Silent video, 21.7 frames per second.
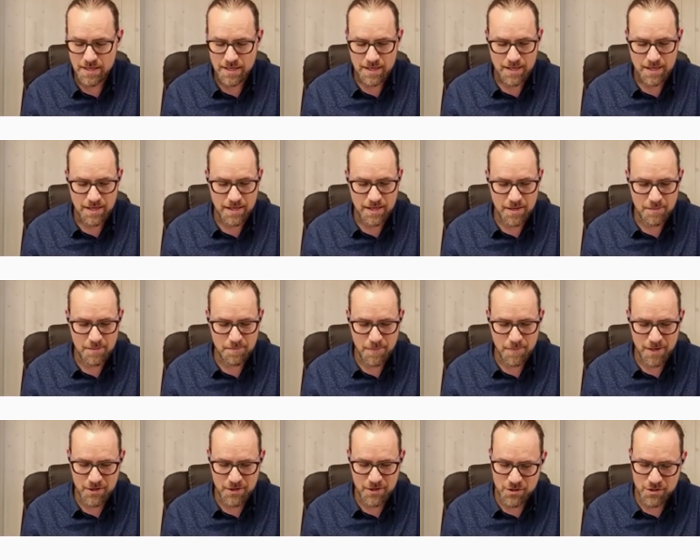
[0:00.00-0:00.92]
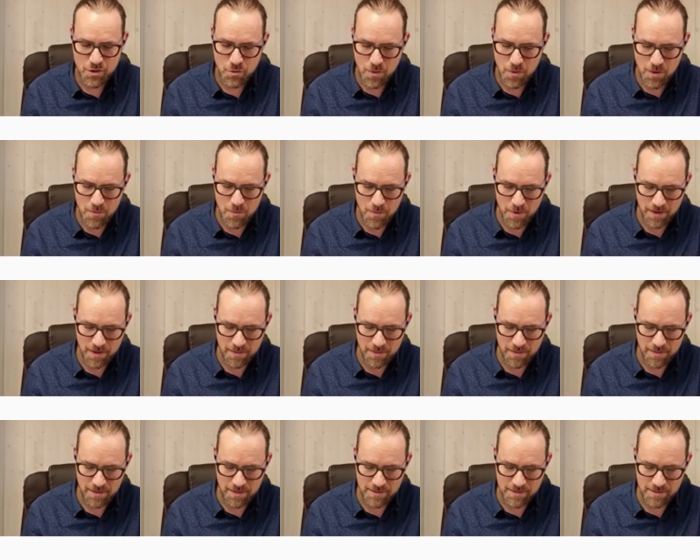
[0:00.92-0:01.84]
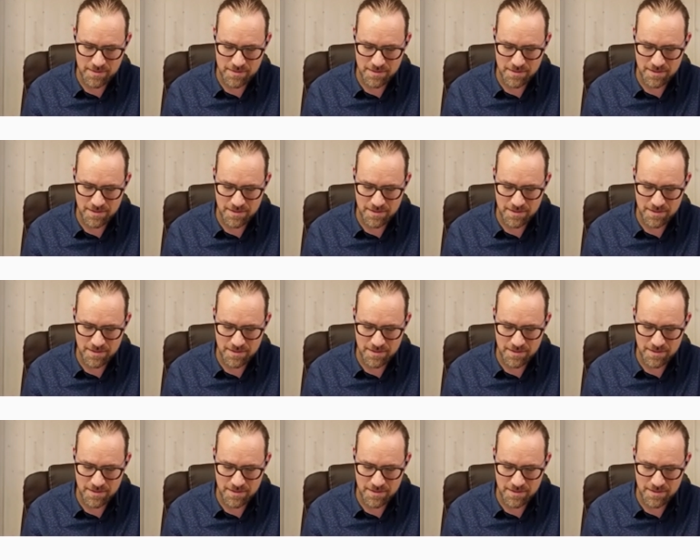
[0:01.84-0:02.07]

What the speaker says: I just quote one of the things.